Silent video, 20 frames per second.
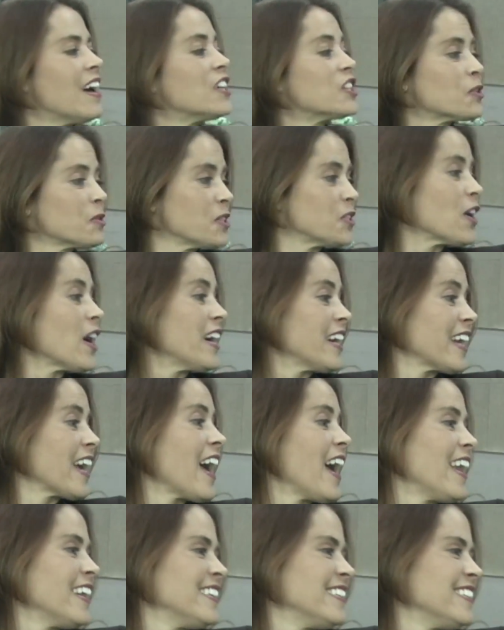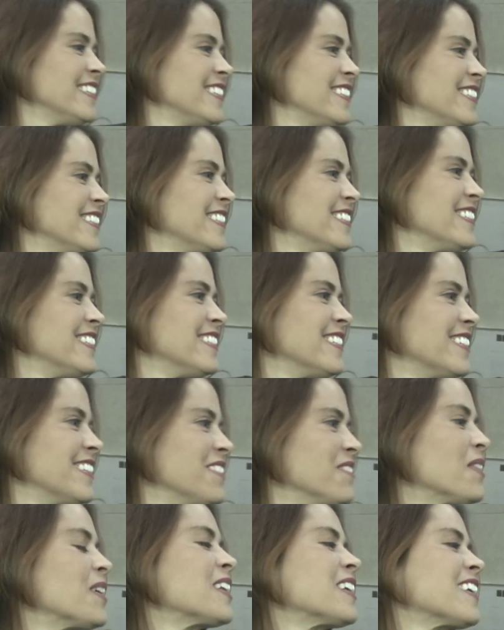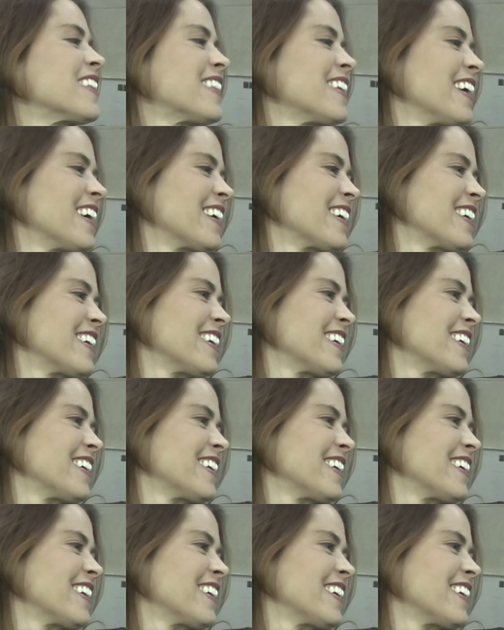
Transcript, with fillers: Should we try it again? What do you think?